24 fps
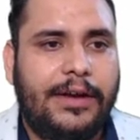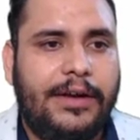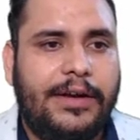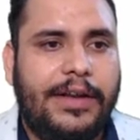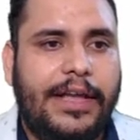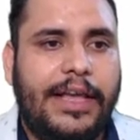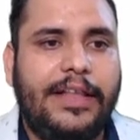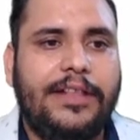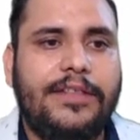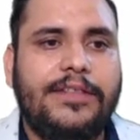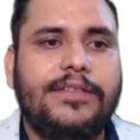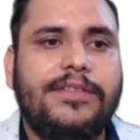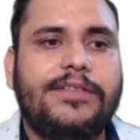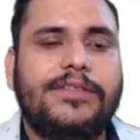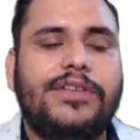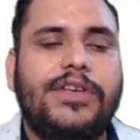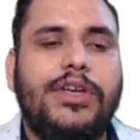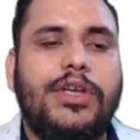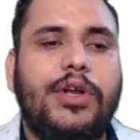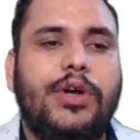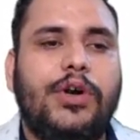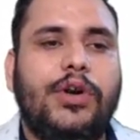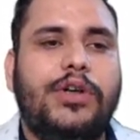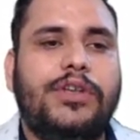
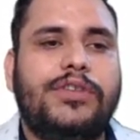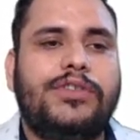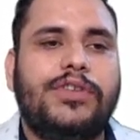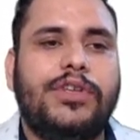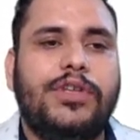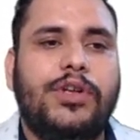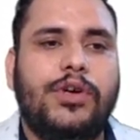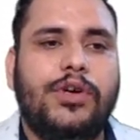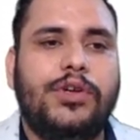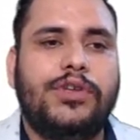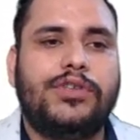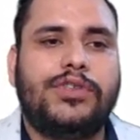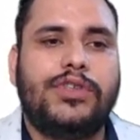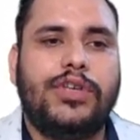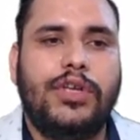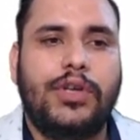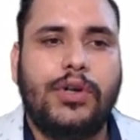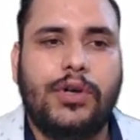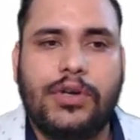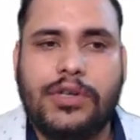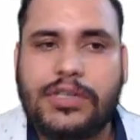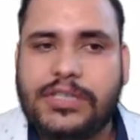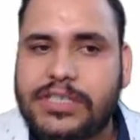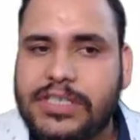
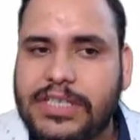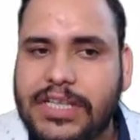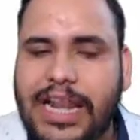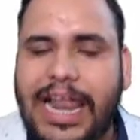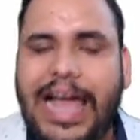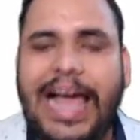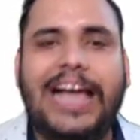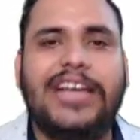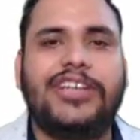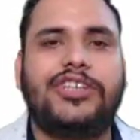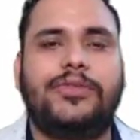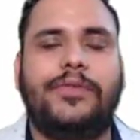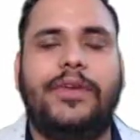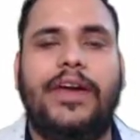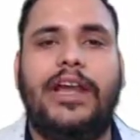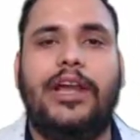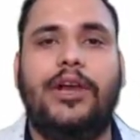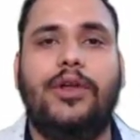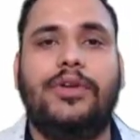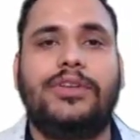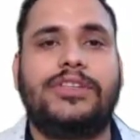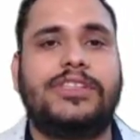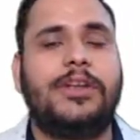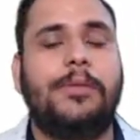10,000 slash
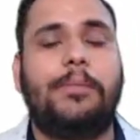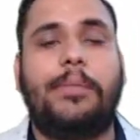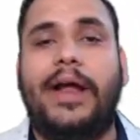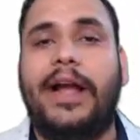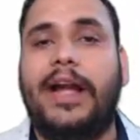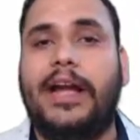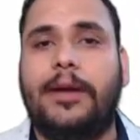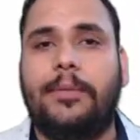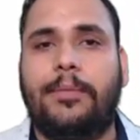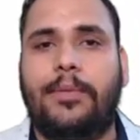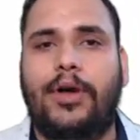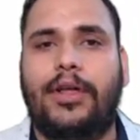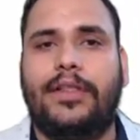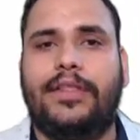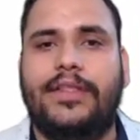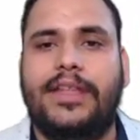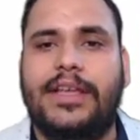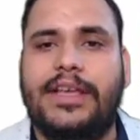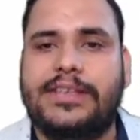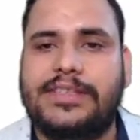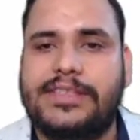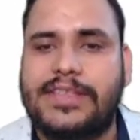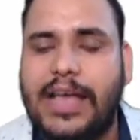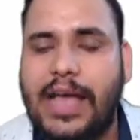values depend upon
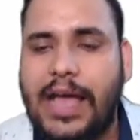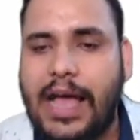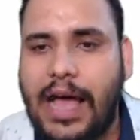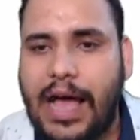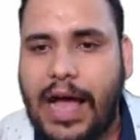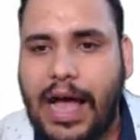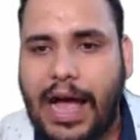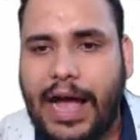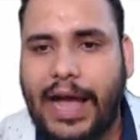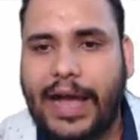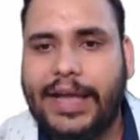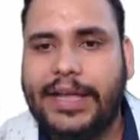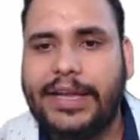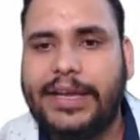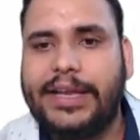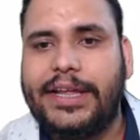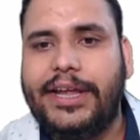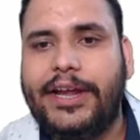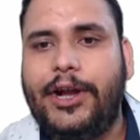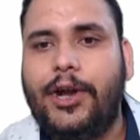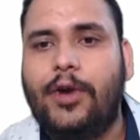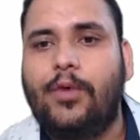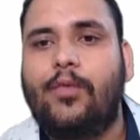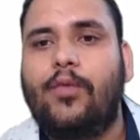this. I
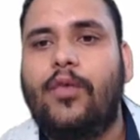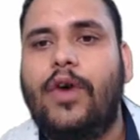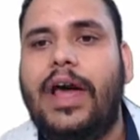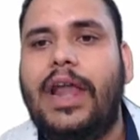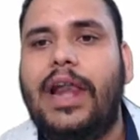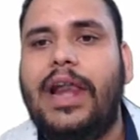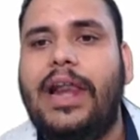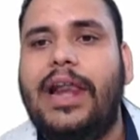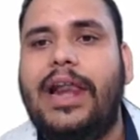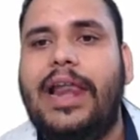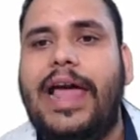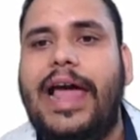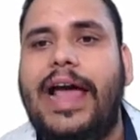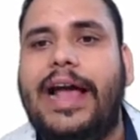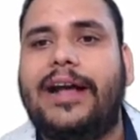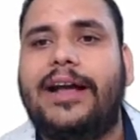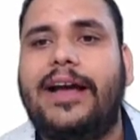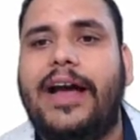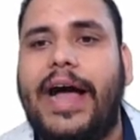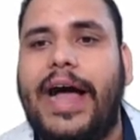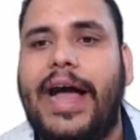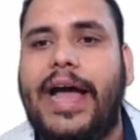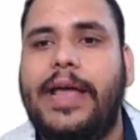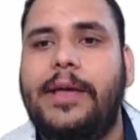need 1
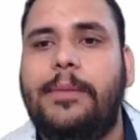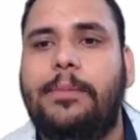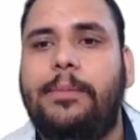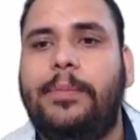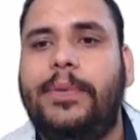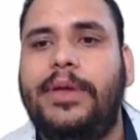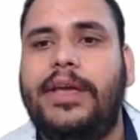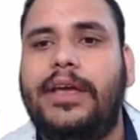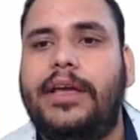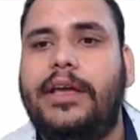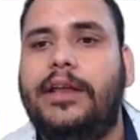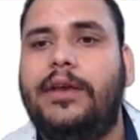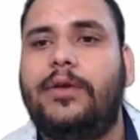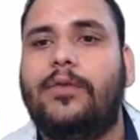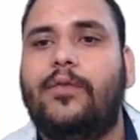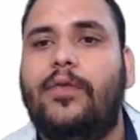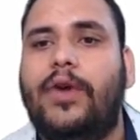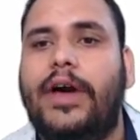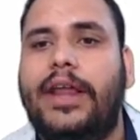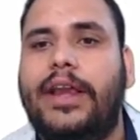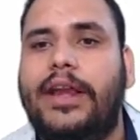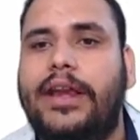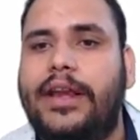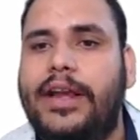lakh IP in
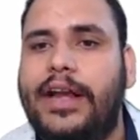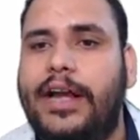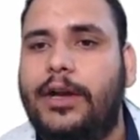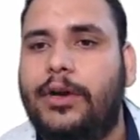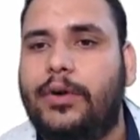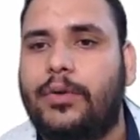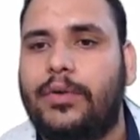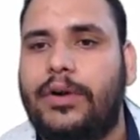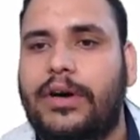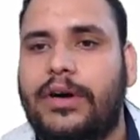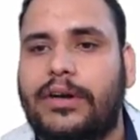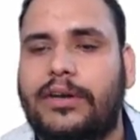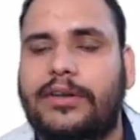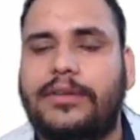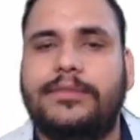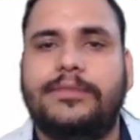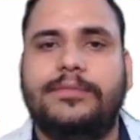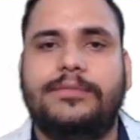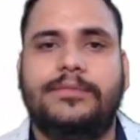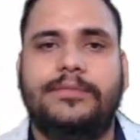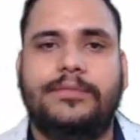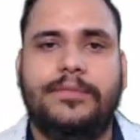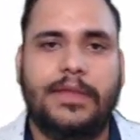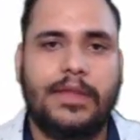one network.
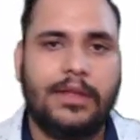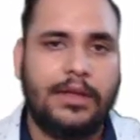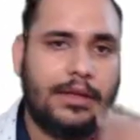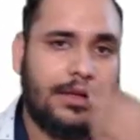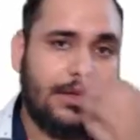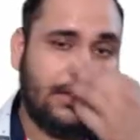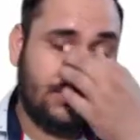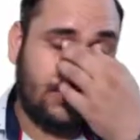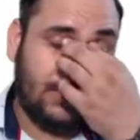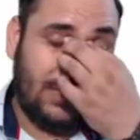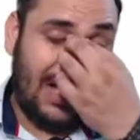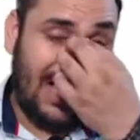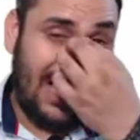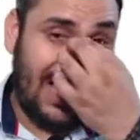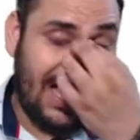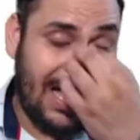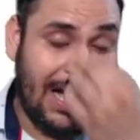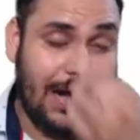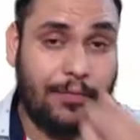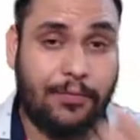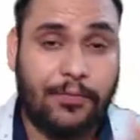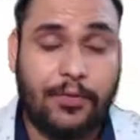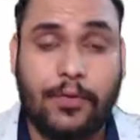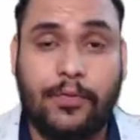So I
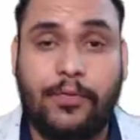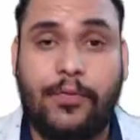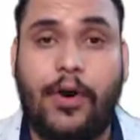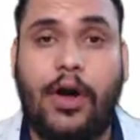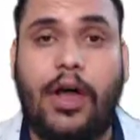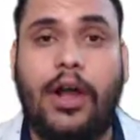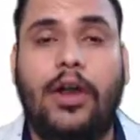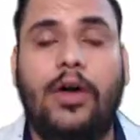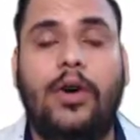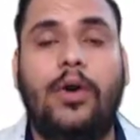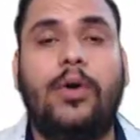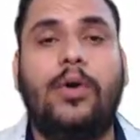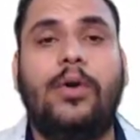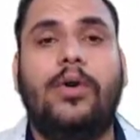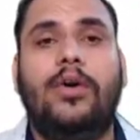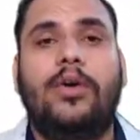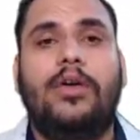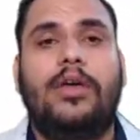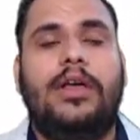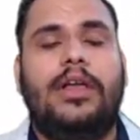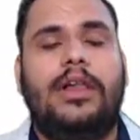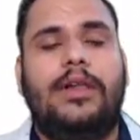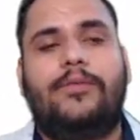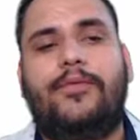have to follow
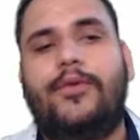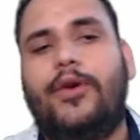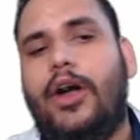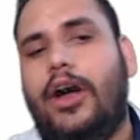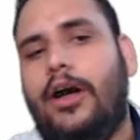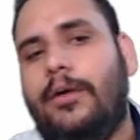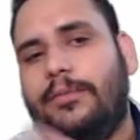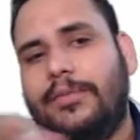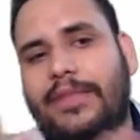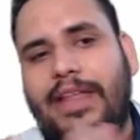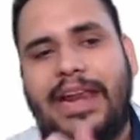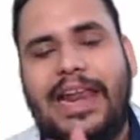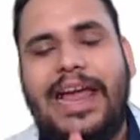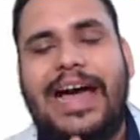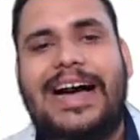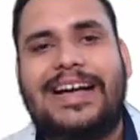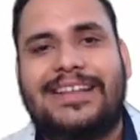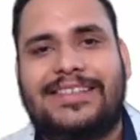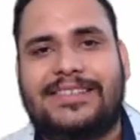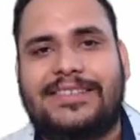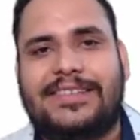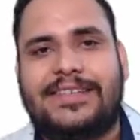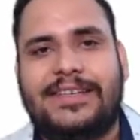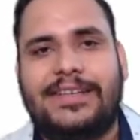from the
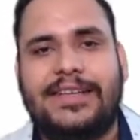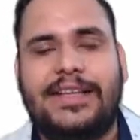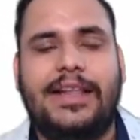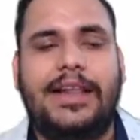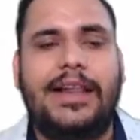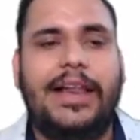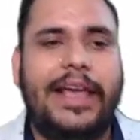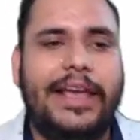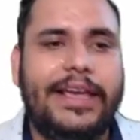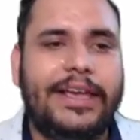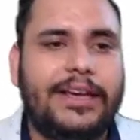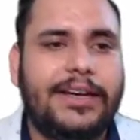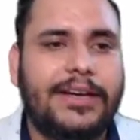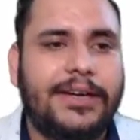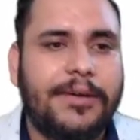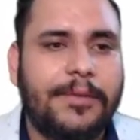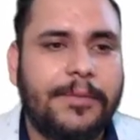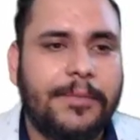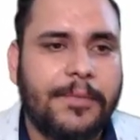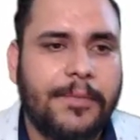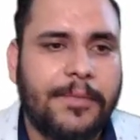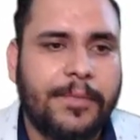last. Like